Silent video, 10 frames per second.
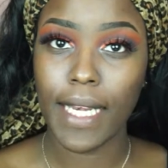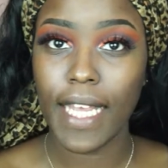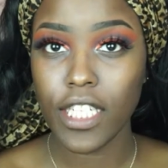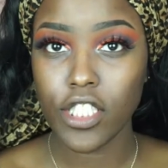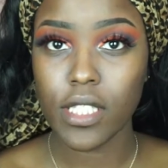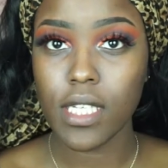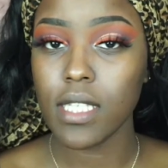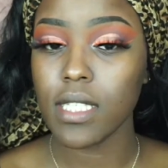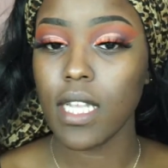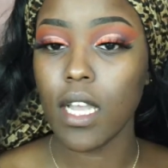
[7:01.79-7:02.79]

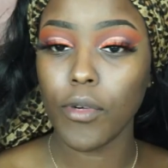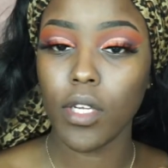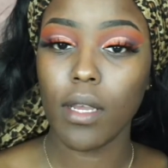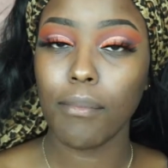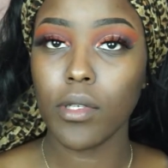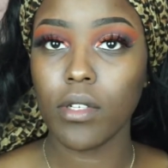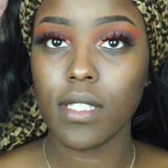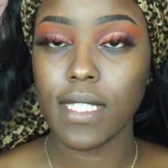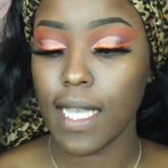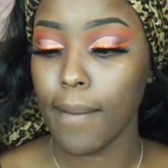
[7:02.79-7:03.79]
lashes. Now I'm gonna put
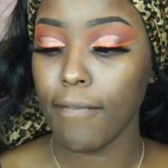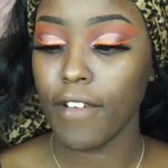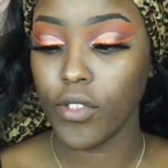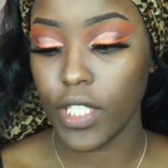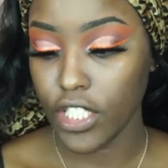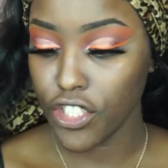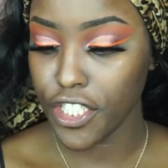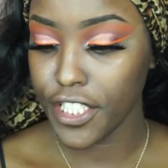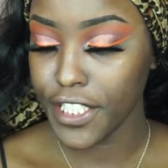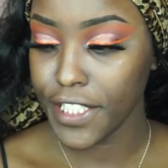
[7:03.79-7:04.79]
on some
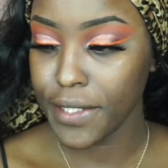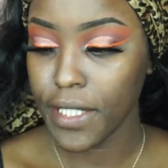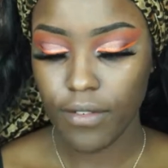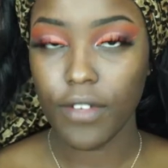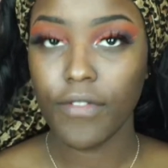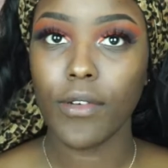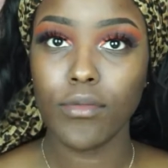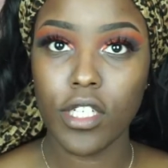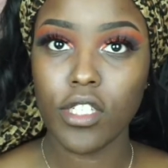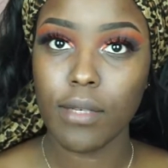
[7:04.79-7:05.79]
foundation. And the
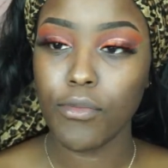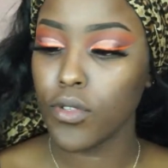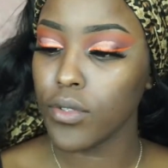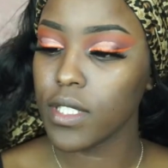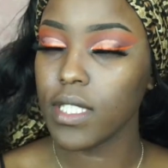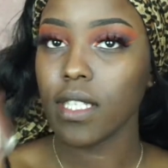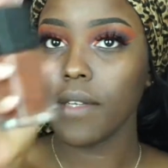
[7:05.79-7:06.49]
foundation I'm using